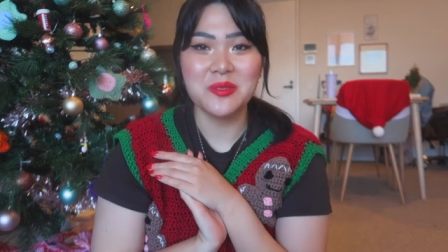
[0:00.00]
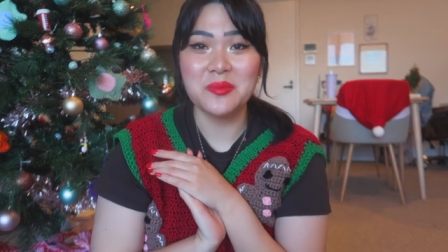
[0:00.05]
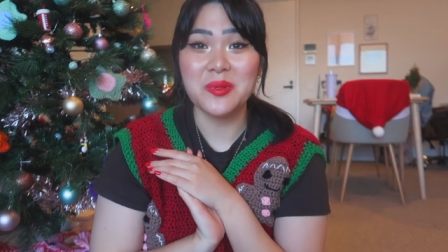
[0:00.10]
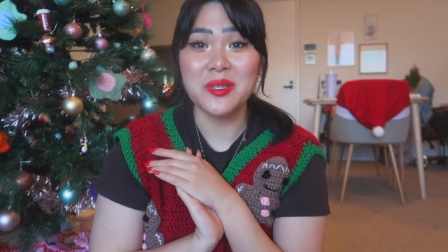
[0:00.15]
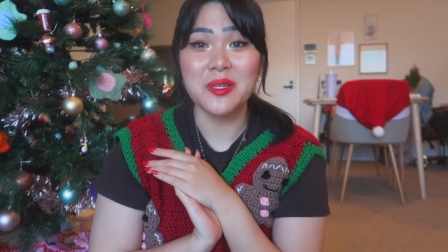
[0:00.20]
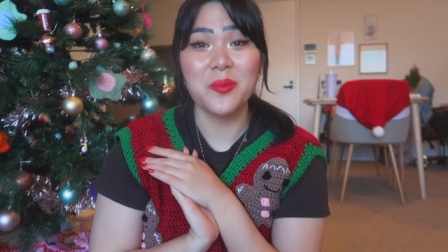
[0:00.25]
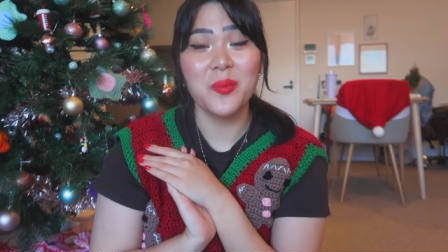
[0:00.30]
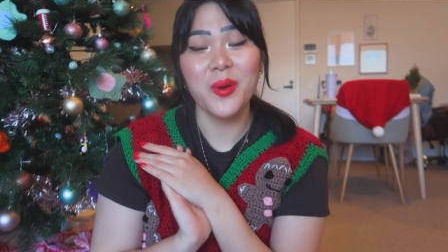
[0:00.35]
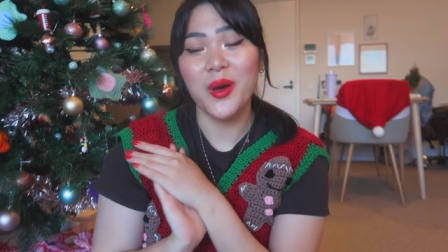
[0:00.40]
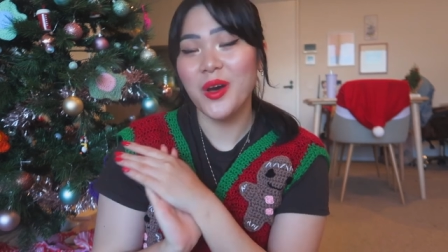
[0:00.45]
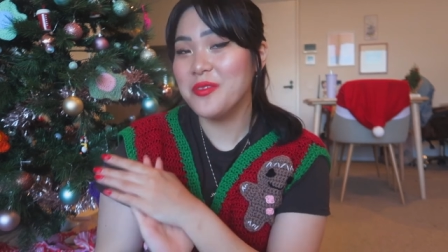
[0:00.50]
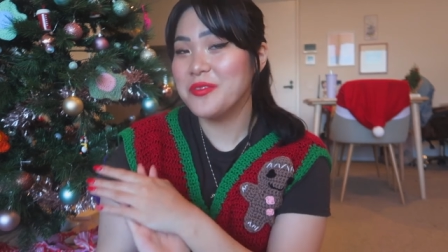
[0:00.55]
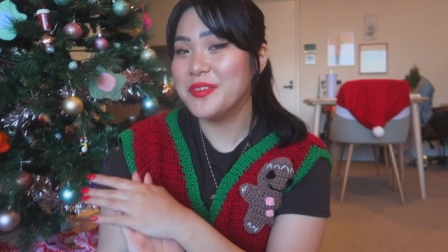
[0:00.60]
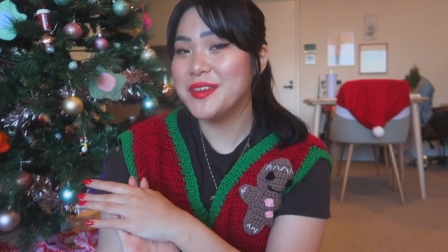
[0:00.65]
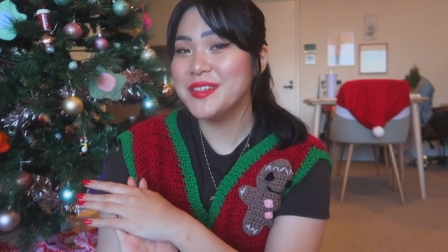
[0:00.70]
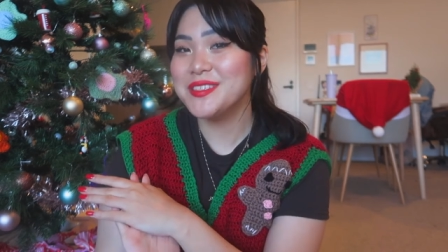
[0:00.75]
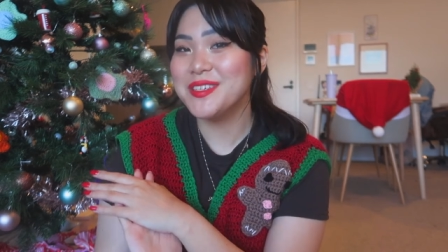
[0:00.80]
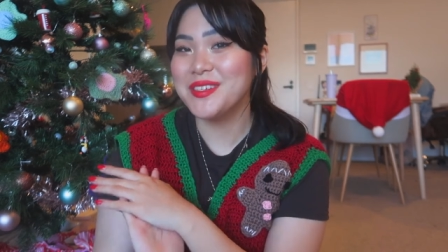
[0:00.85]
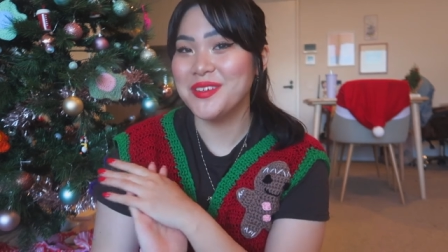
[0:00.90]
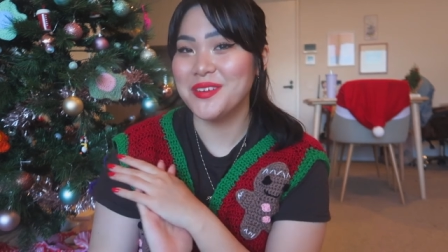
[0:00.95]
It'd be the
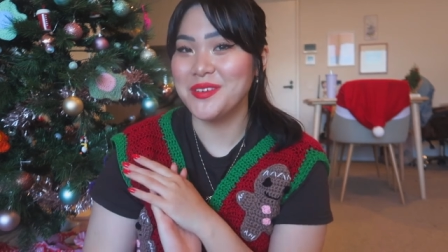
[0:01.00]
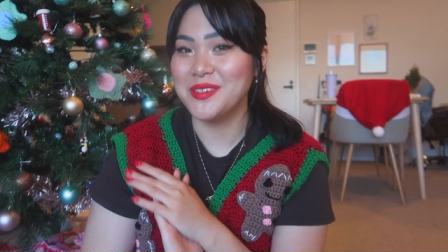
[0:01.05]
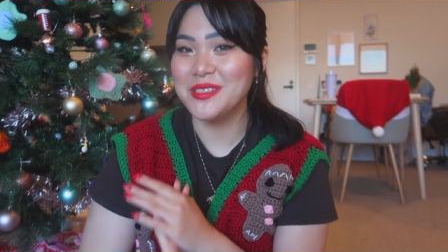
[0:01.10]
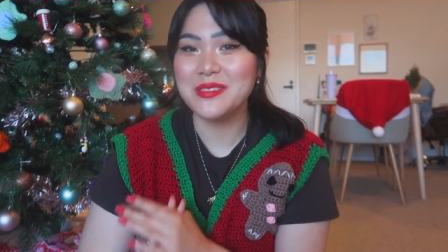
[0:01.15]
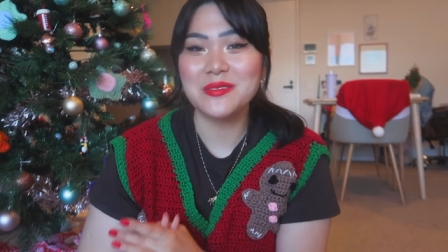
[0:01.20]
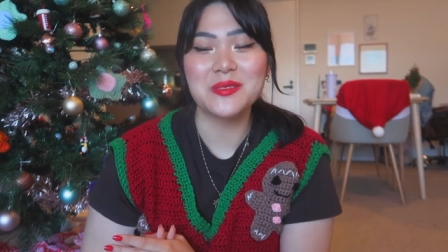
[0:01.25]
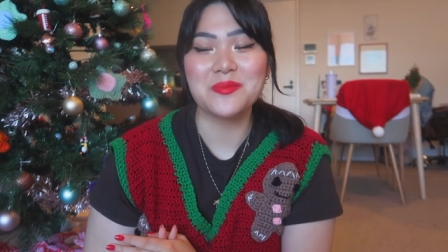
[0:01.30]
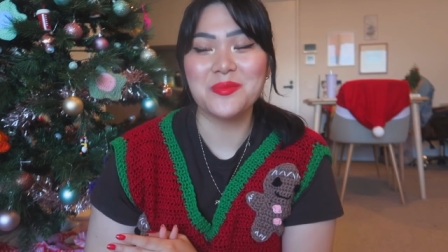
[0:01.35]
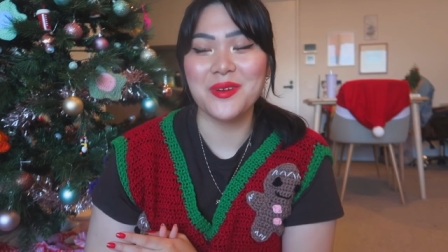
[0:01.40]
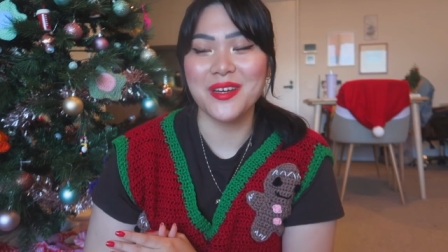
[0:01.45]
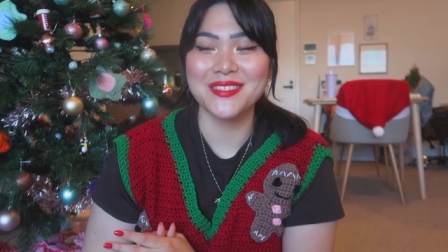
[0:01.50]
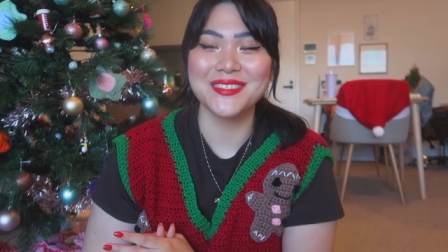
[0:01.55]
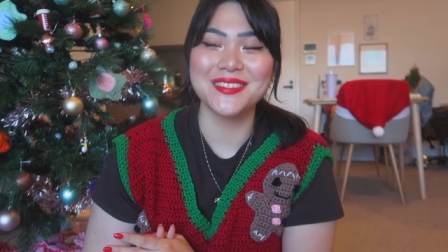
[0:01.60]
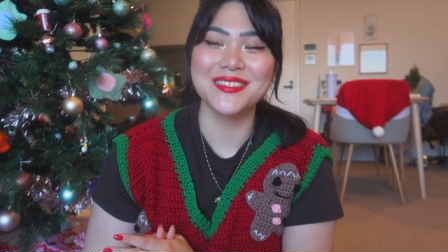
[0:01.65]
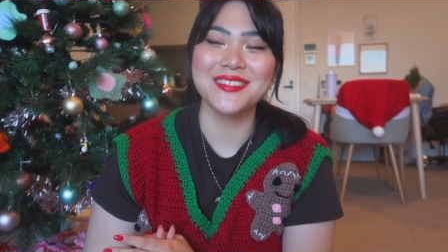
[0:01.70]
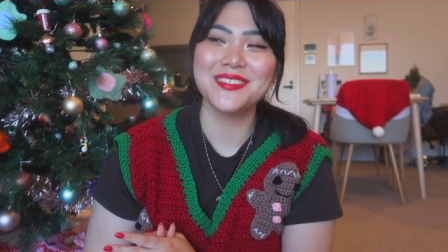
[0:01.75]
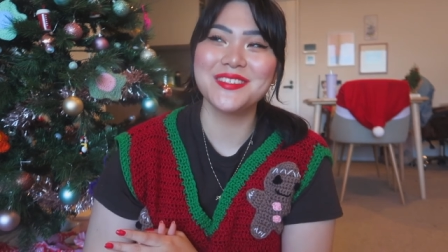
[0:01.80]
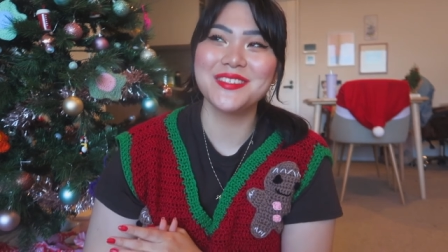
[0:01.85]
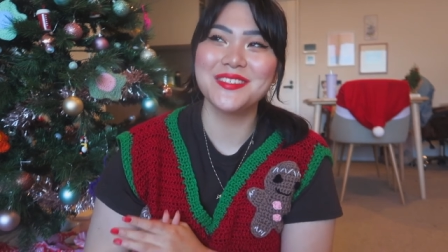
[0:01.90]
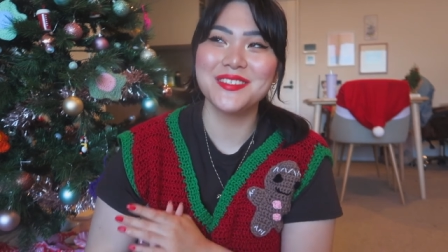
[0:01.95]
perfect Christmas
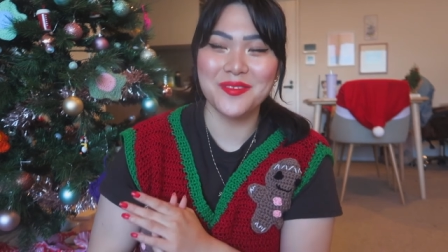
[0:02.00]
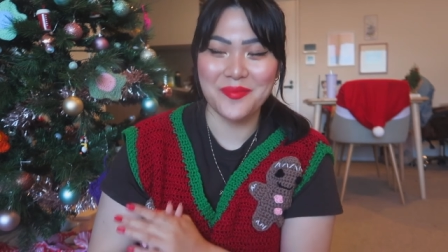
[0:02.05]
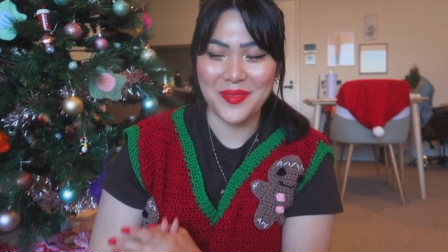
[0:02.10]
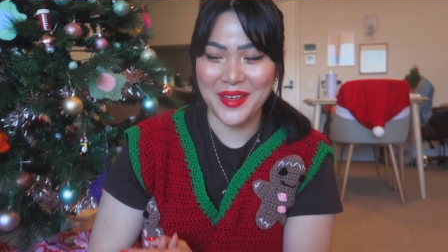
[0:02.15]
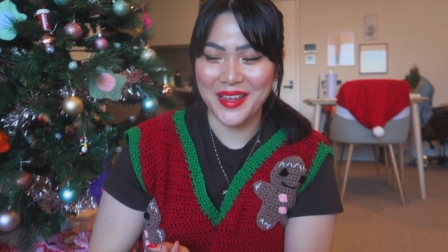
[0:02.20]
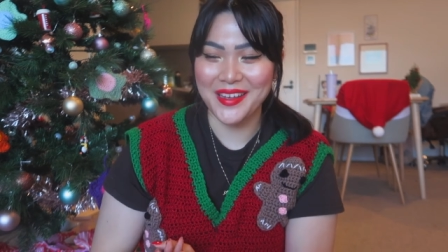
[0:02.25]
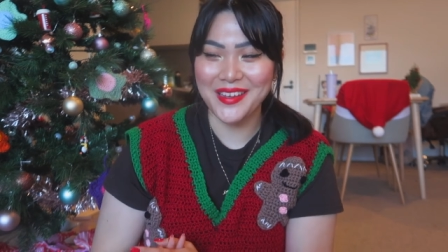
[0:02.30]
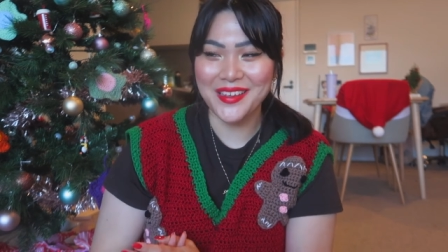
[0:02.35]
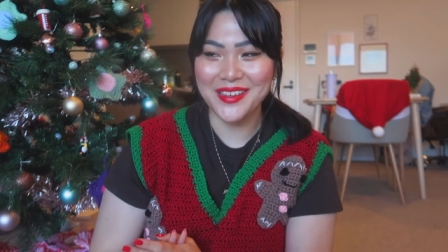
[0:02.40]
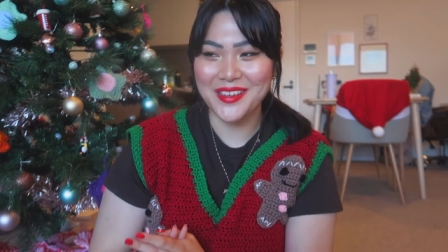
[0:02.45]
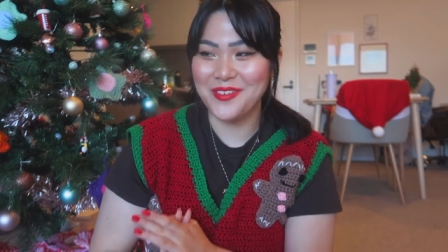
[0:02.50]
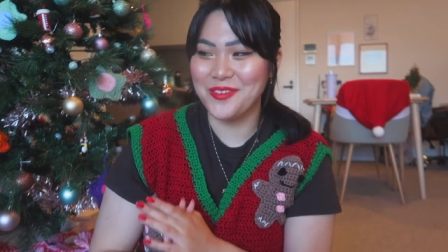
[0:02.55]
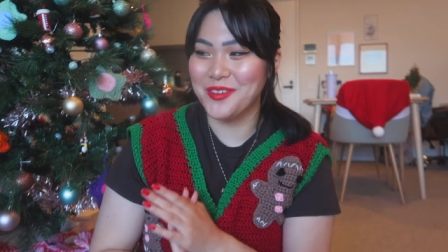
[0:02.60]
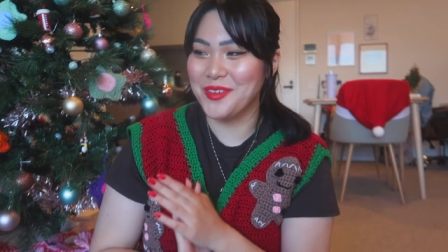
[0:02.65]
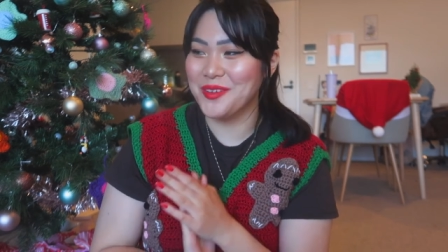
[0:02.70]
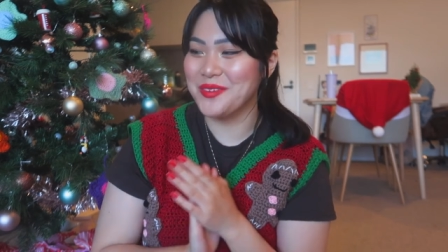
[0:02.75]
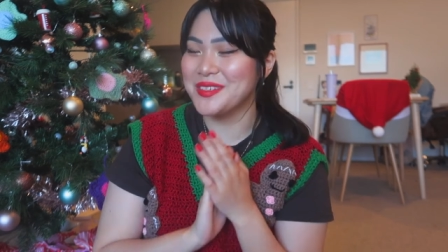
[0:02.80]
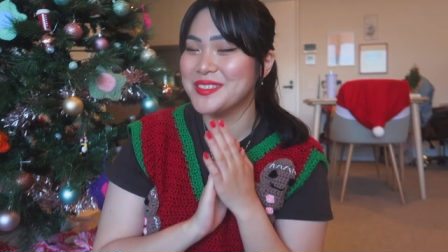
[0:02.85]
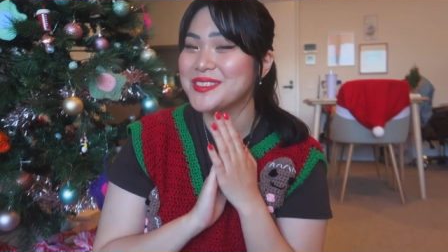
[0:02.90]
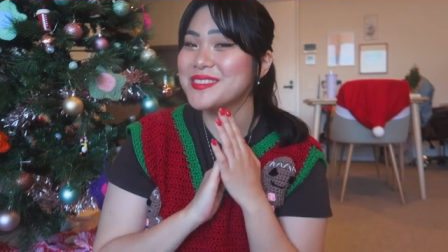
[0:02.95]
present to me
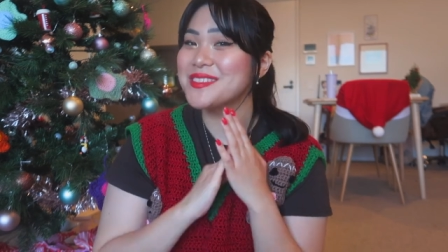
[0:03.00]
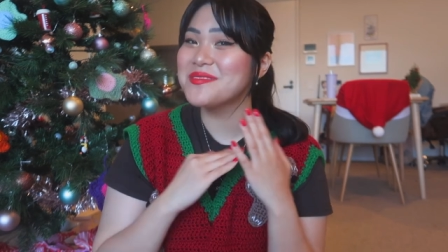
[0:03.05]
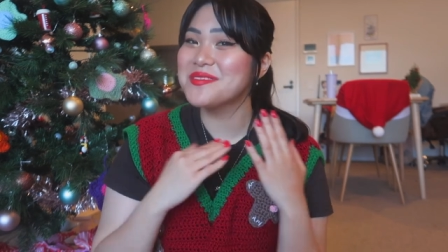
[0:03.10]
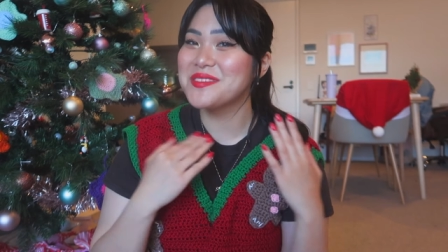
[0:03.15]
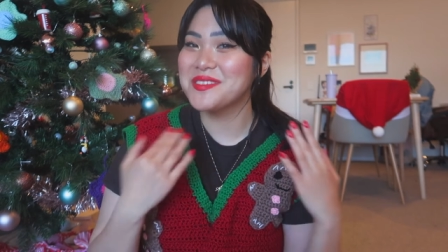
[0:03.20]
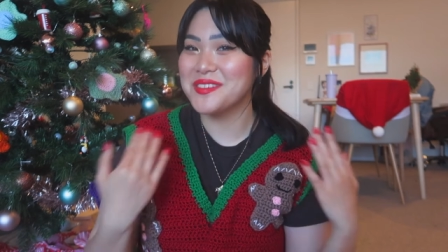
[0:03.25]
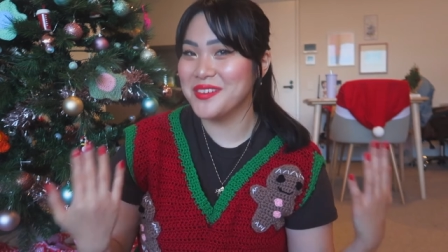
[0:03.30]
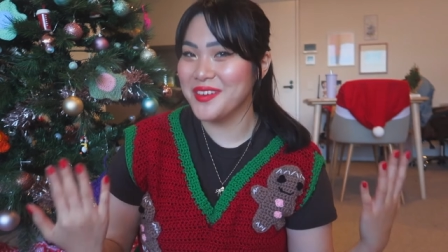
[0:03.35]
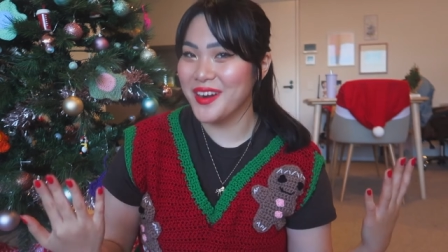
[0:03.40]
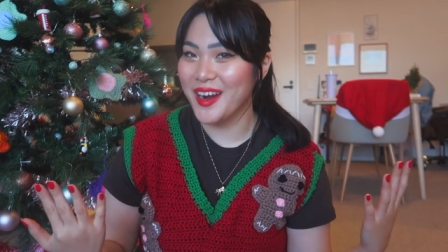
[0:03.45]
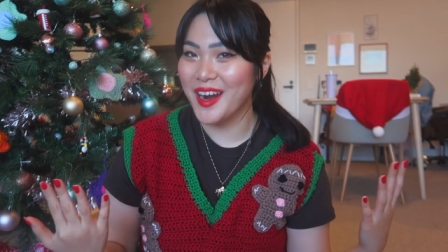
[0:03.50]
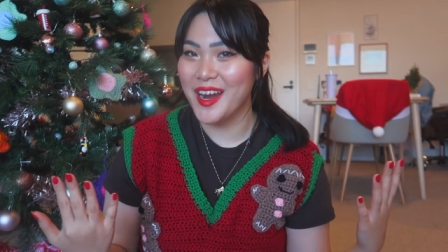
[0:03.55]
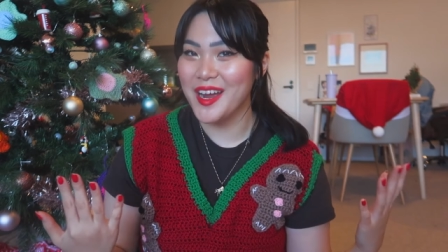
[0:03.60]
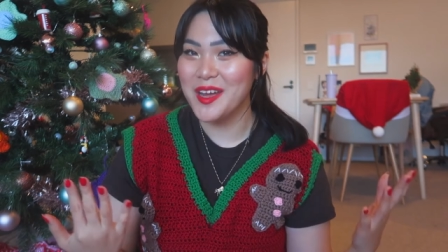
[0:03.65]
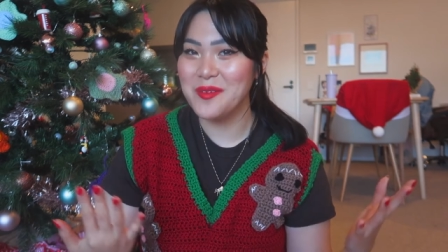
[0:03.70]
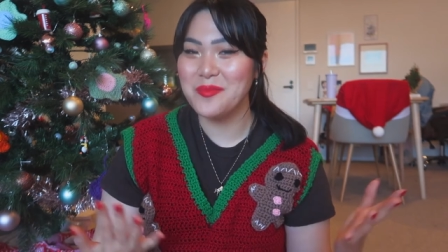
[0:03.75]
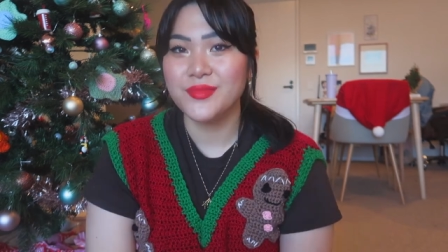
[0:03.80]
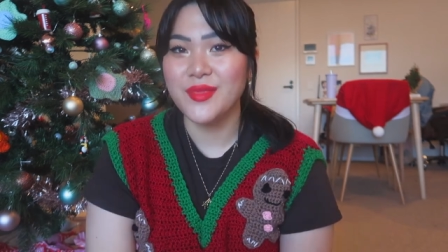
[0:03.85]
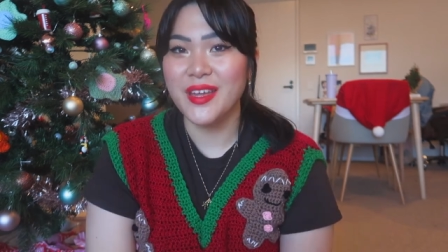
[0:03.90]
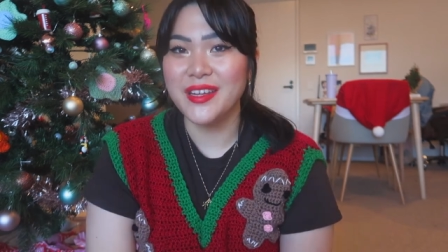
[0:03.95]
if you would subscribe.